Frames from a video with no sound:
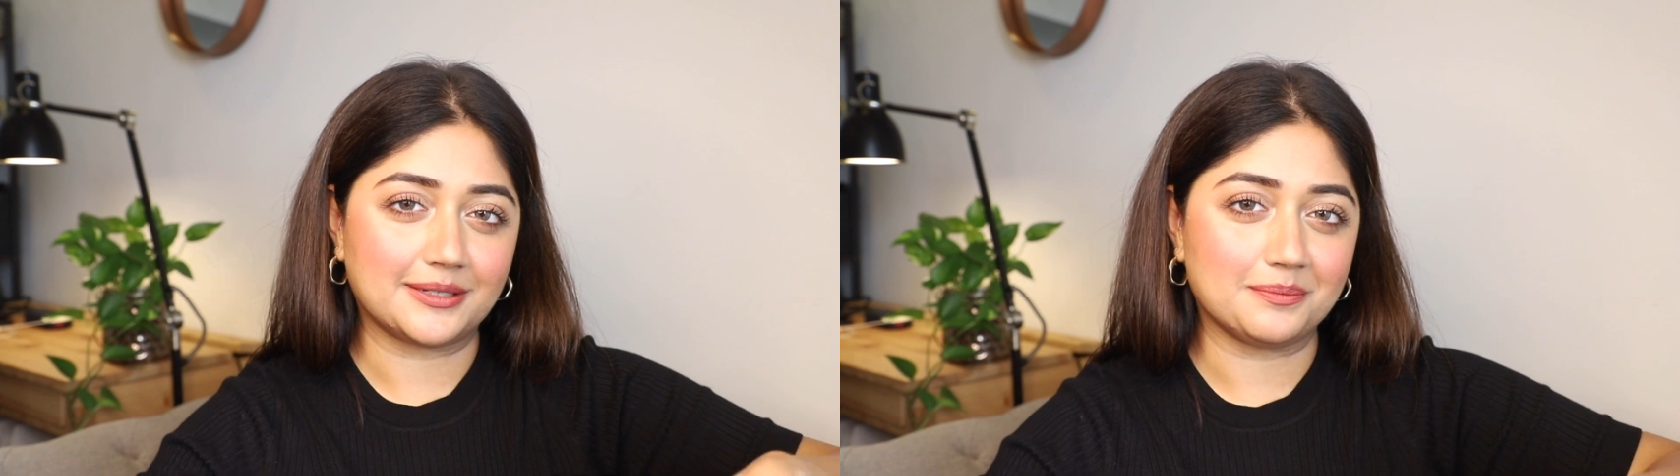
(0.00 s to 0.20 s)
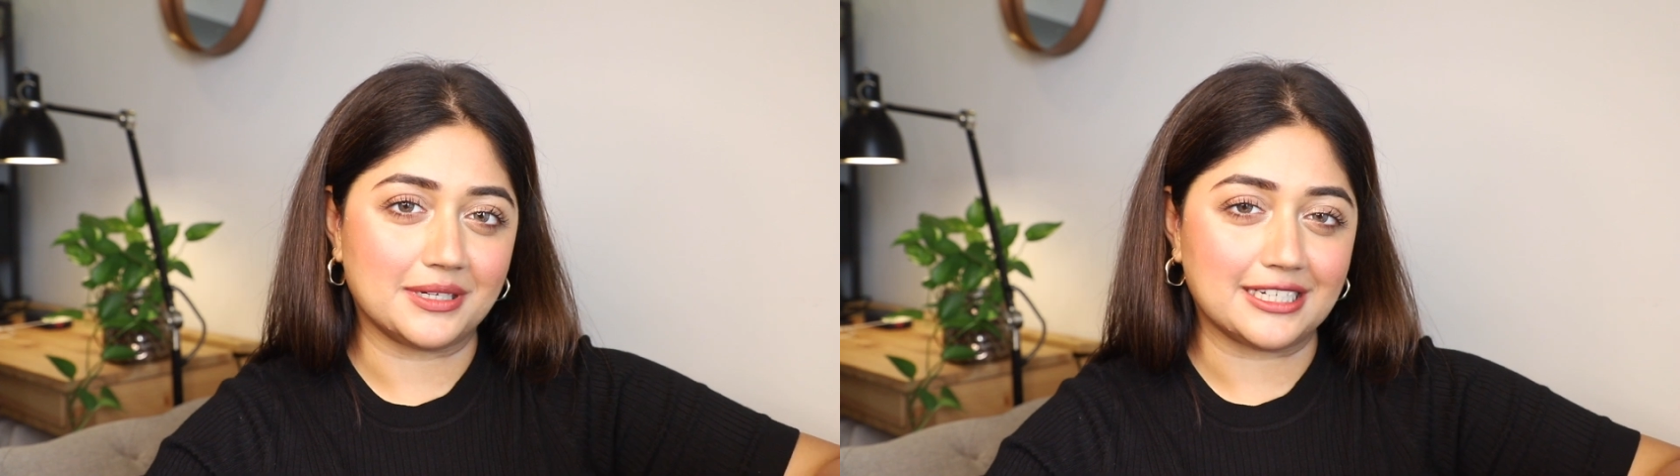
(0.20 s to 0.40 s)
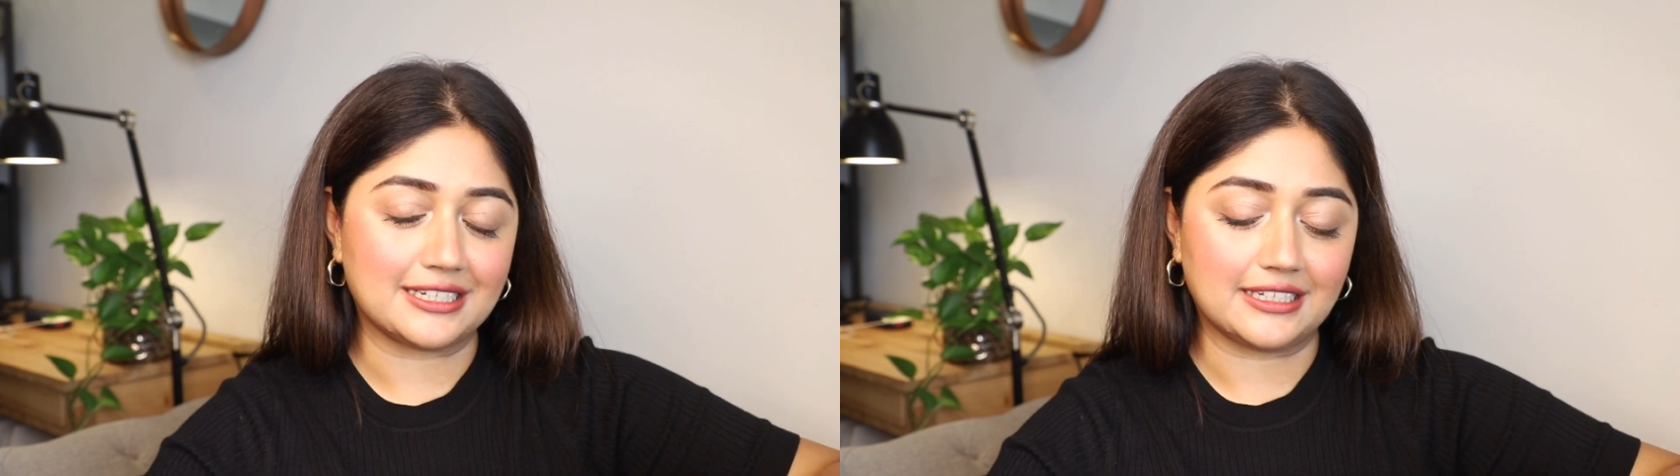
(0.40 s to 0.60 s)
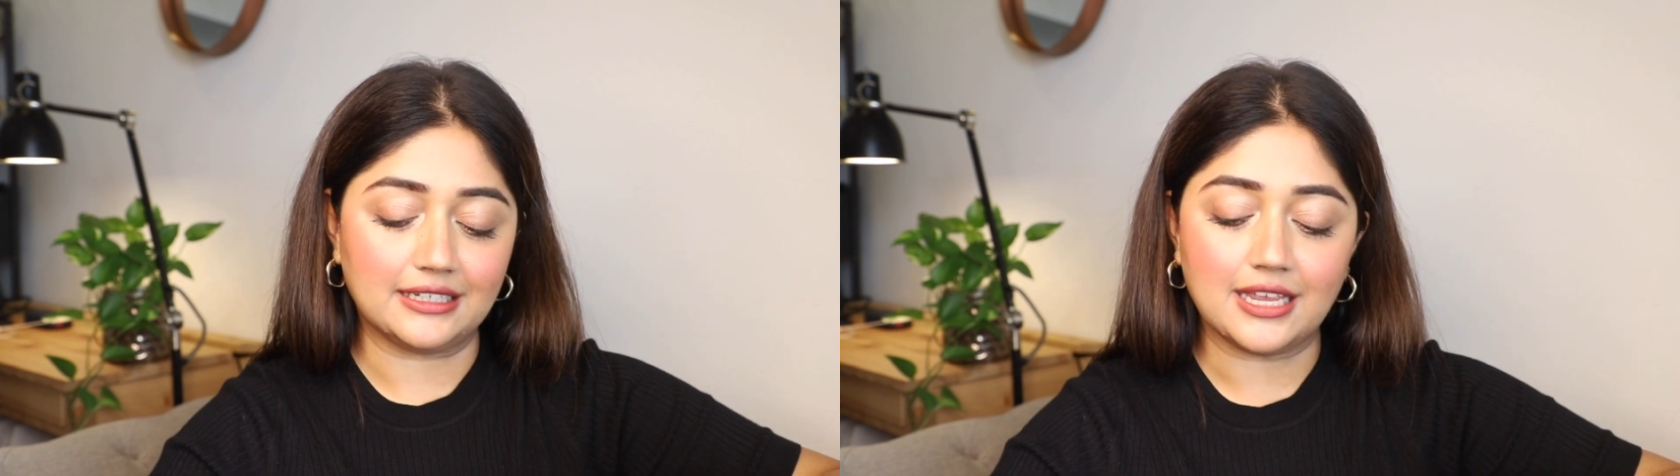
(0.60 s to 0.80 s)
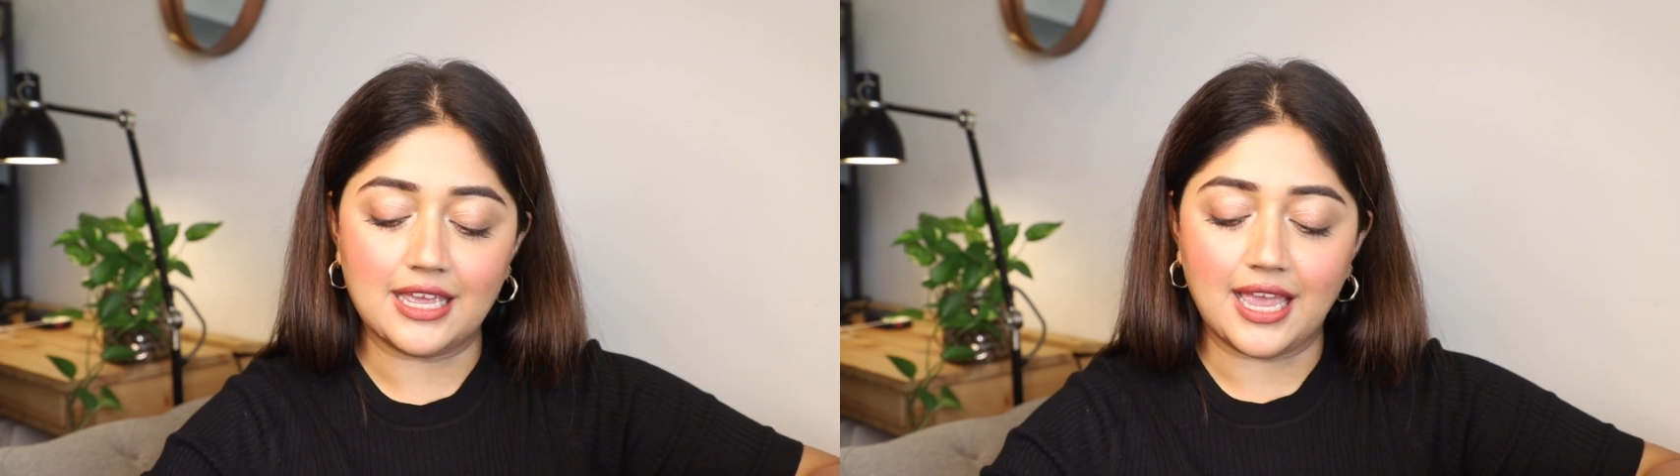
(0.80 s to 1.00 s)

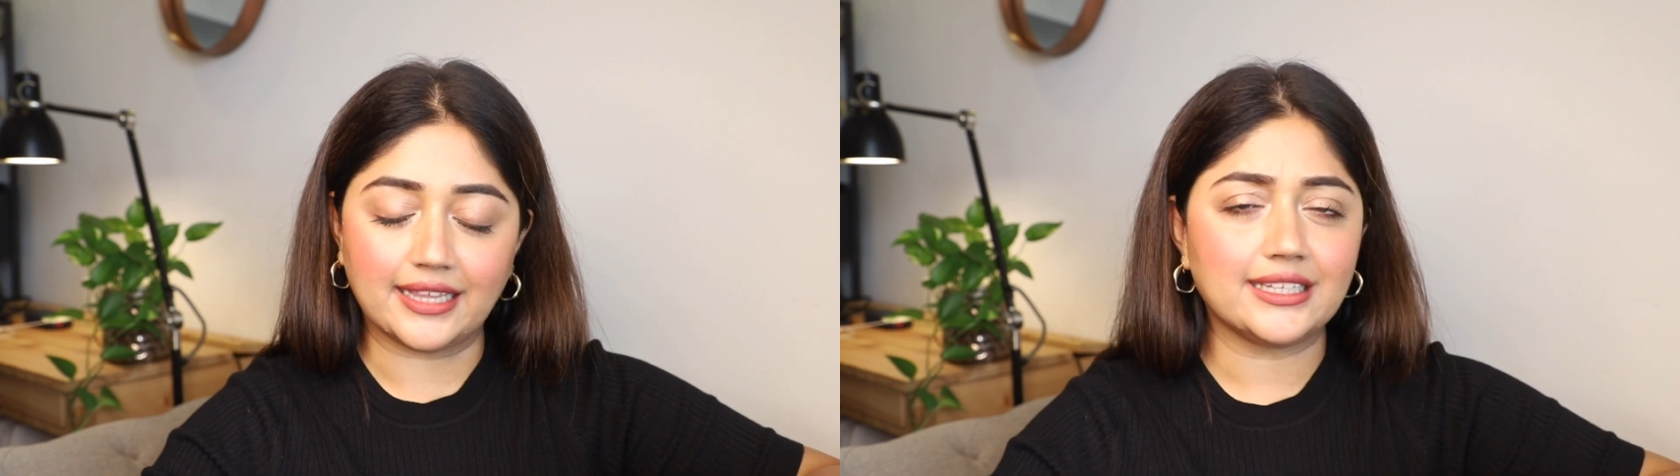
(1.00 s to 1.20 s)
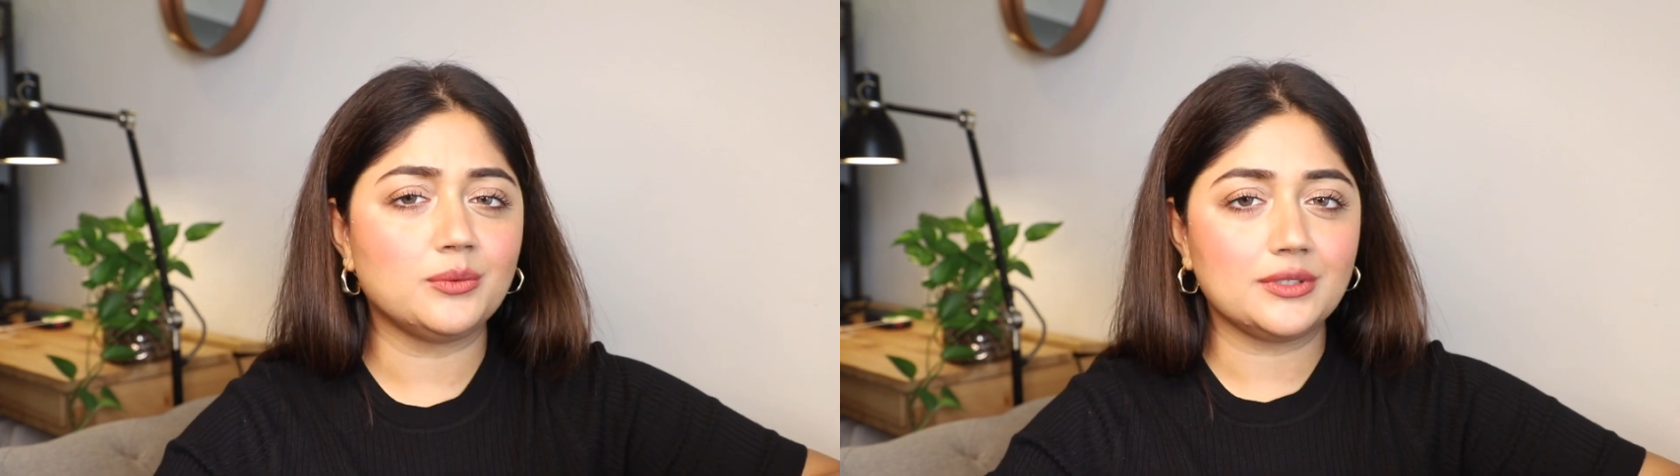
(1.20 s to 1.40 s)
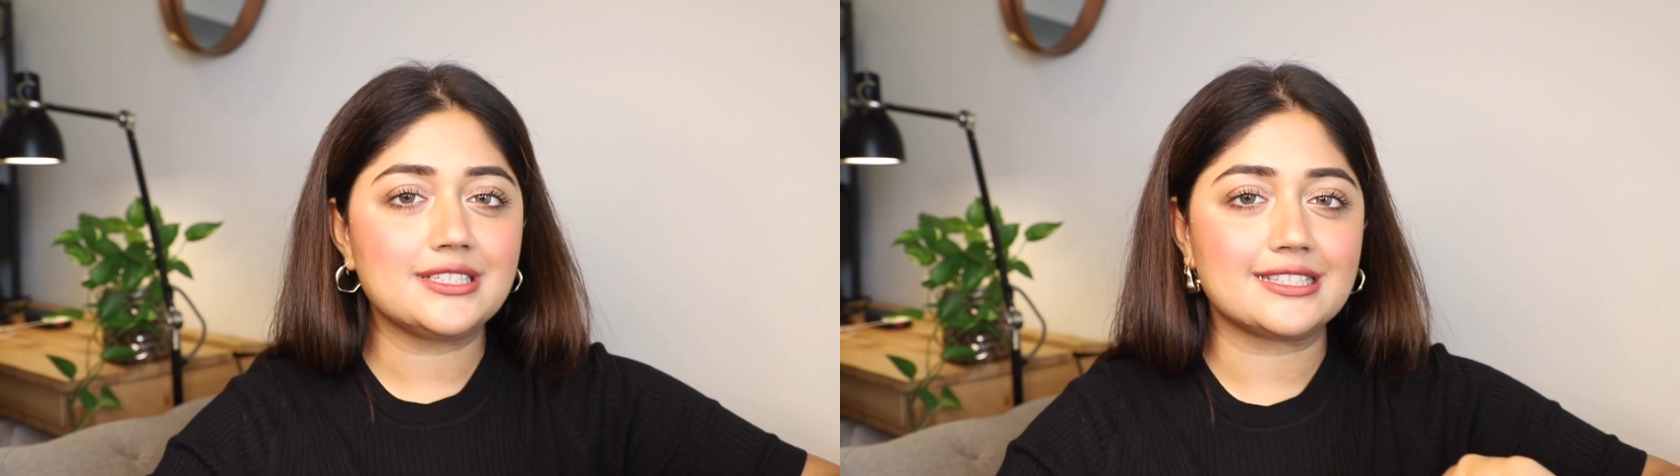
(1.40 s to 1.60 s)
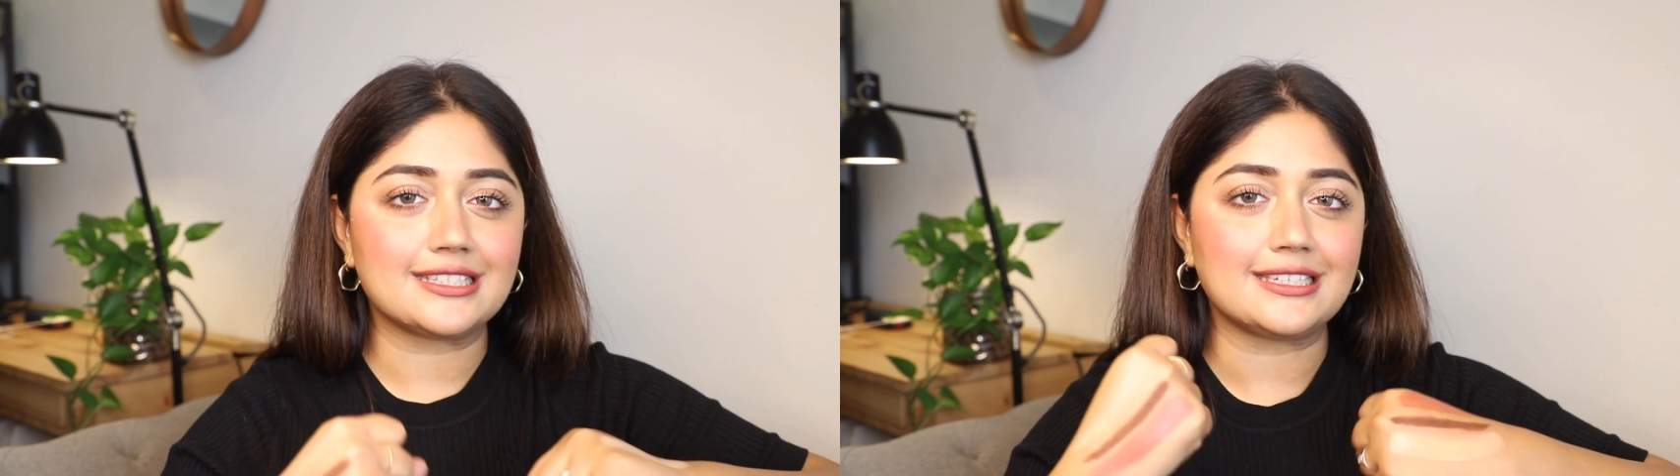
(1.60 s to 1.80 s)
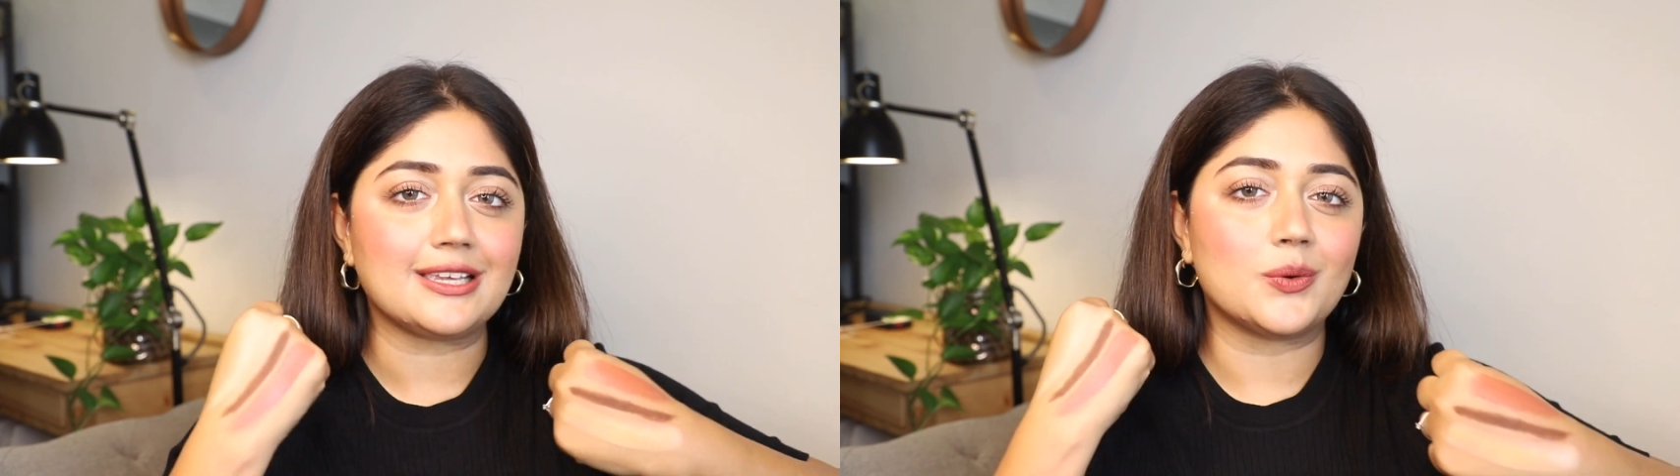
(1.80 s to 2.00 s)
completely, and then we'll
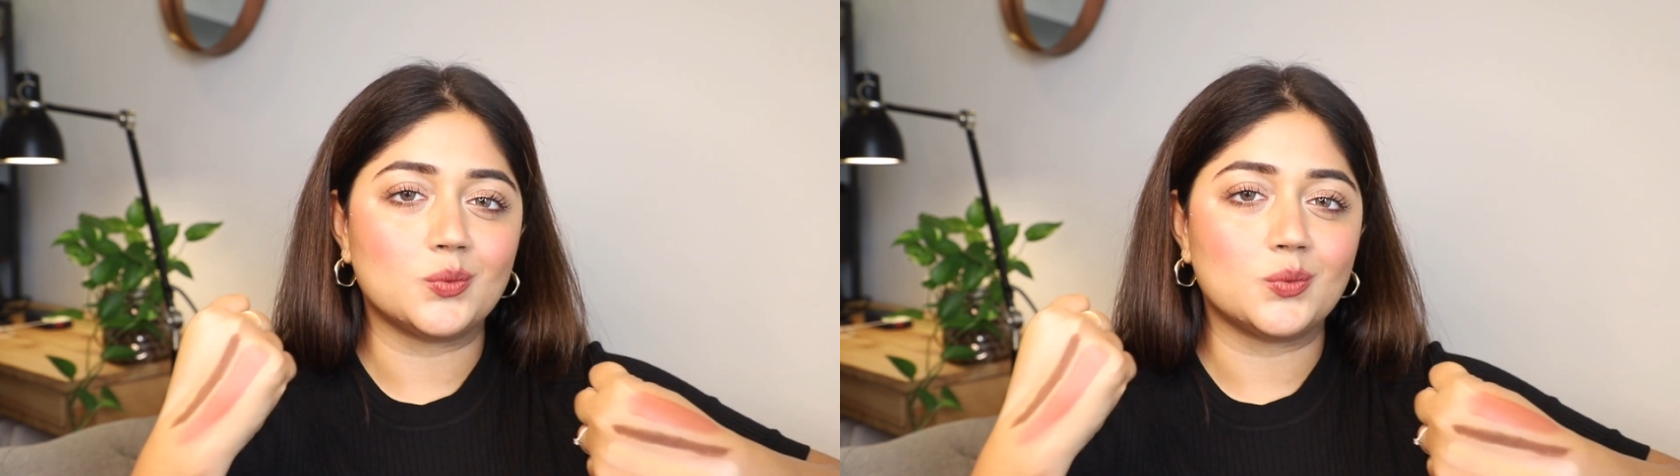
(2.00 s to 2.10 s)
see